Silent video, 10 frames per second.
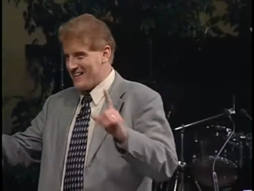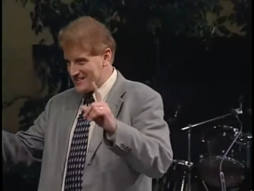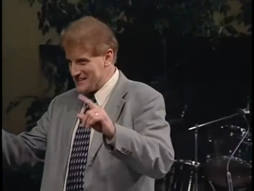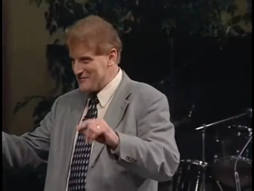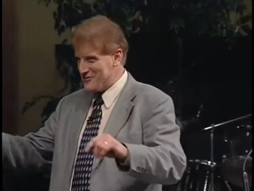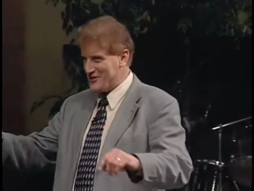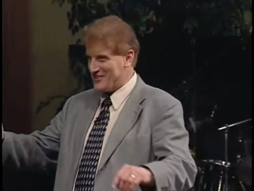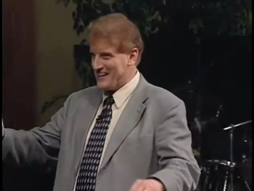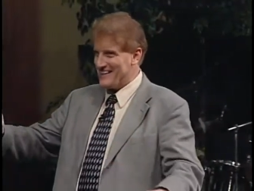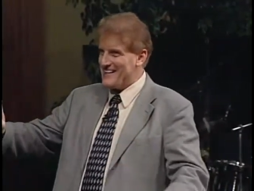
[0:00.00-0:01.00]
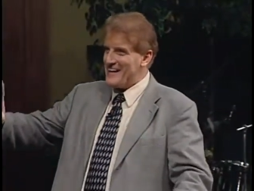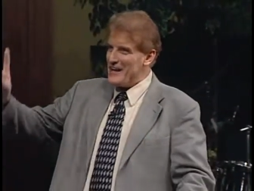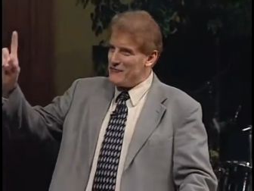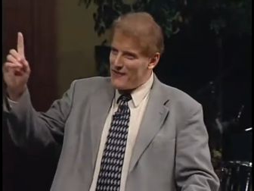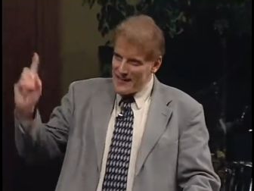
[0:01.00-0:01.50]
I'll say it first again.
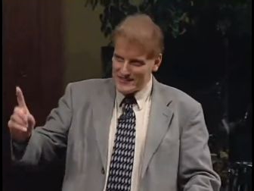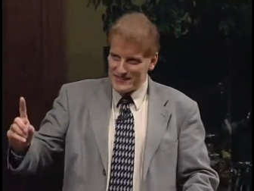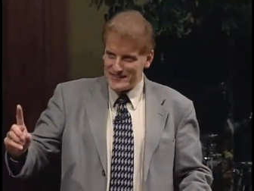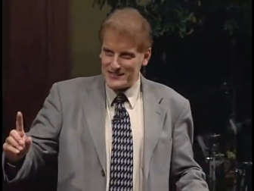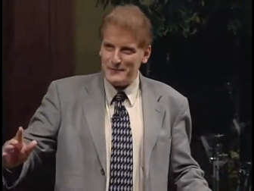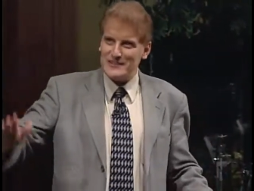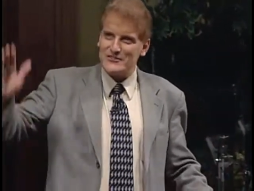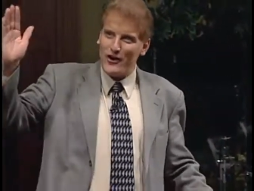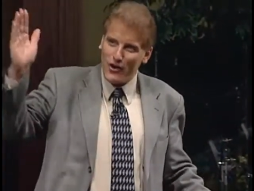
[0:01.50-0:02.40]
Evangelism is